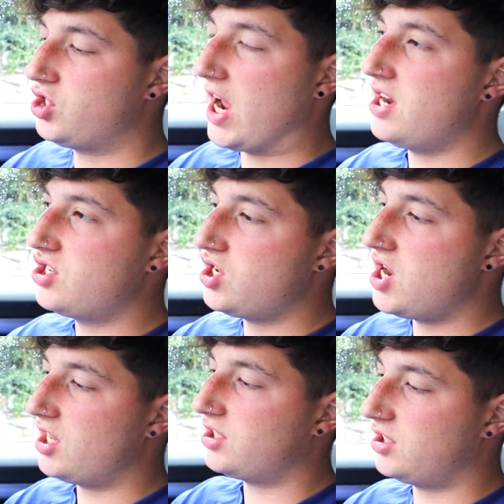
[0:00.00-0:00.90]

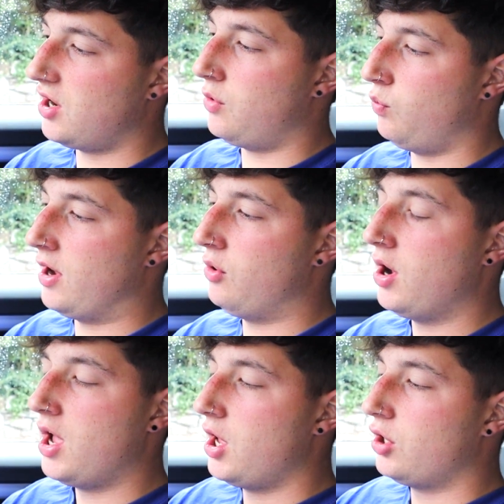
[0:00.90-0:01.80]
changing this steering wheel
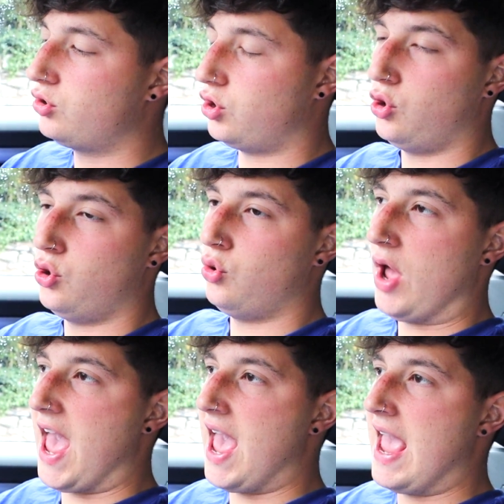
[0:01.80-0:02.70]
to
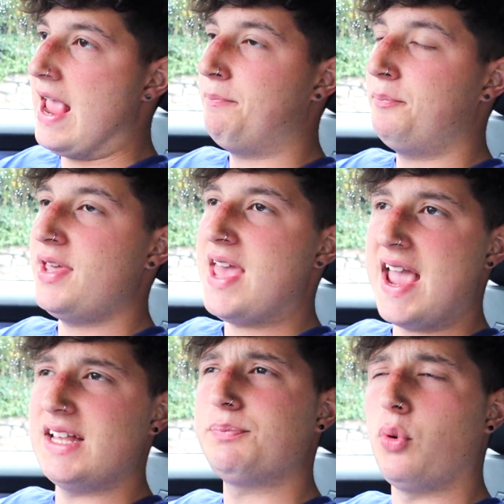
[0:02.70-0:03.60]
a
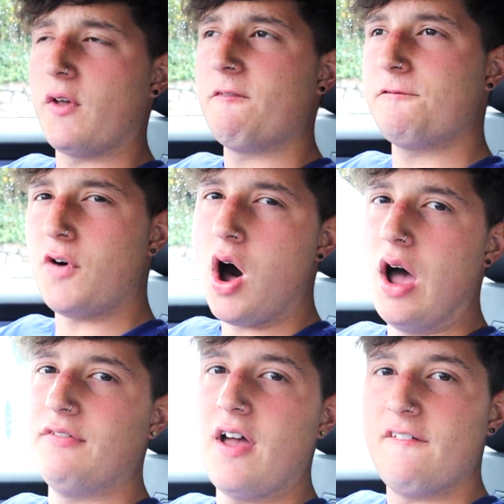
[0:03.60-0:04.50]

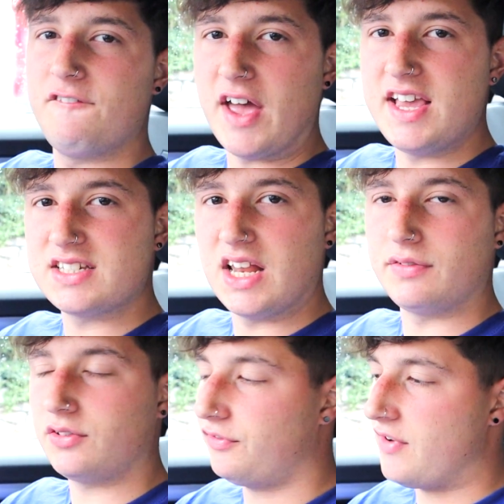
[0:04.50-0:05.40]
B8.5
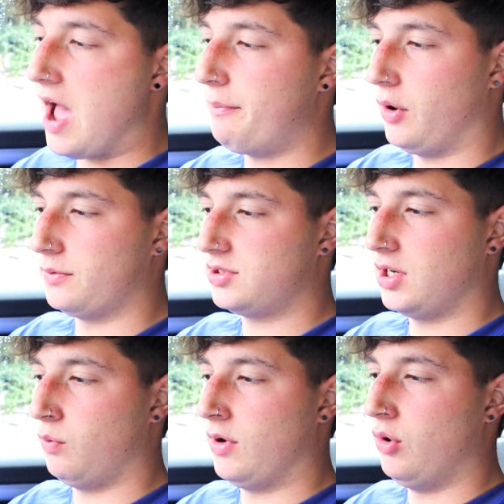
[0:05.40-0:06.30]
facelift flat bottom
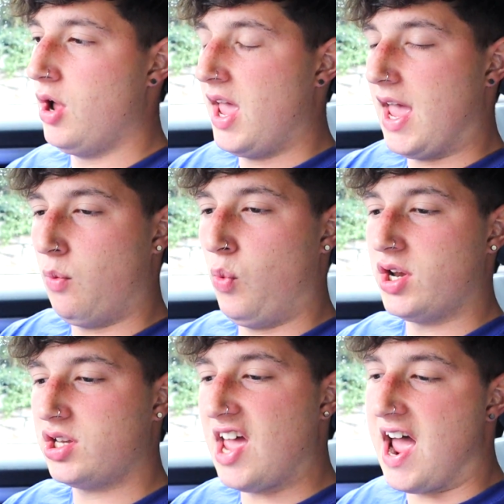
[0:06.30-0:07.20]
steering wheel, in
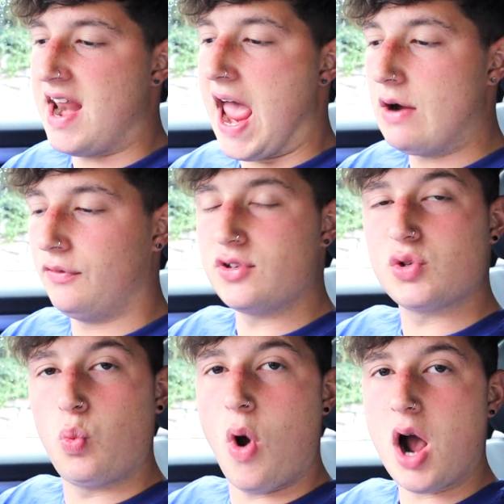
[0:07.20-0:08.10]
which then everything
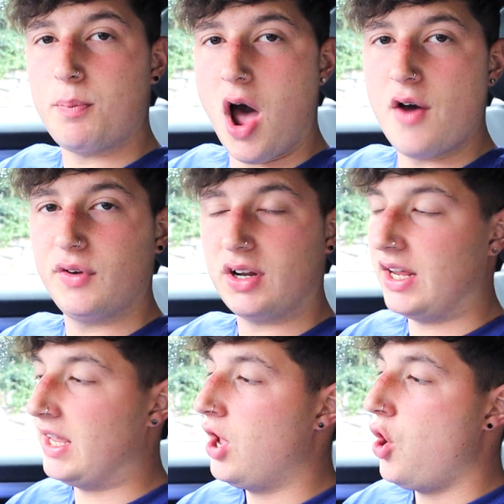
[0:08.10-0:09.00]
should work
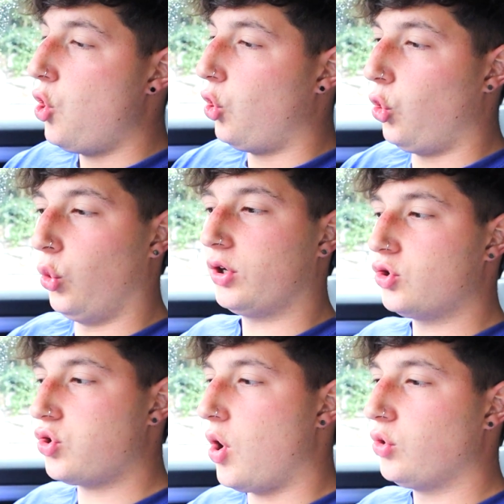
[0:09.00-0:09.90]
perfectly, all the
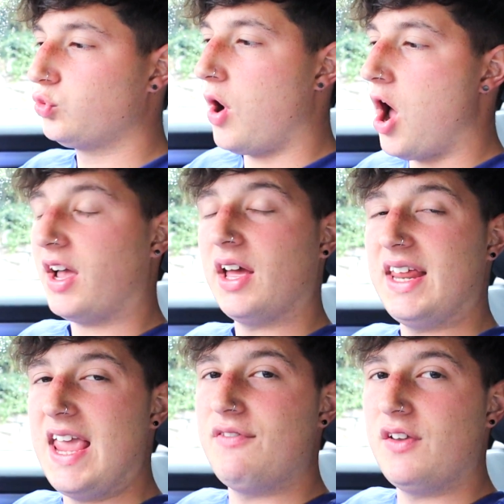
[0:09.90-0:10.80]
controls work,
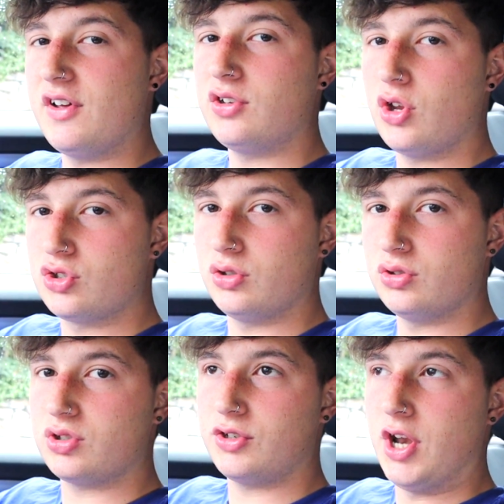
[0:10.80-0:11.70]
and even if it
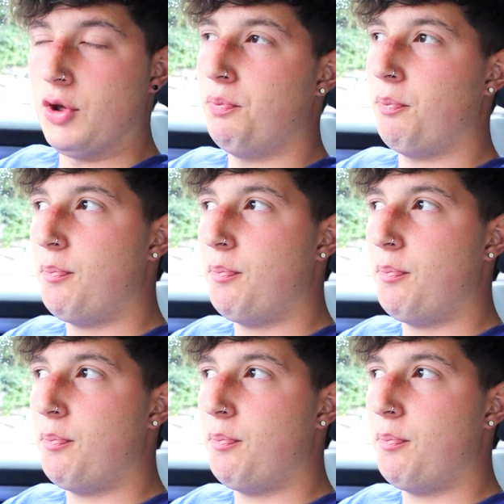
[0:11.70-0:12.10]
doesn't, you know,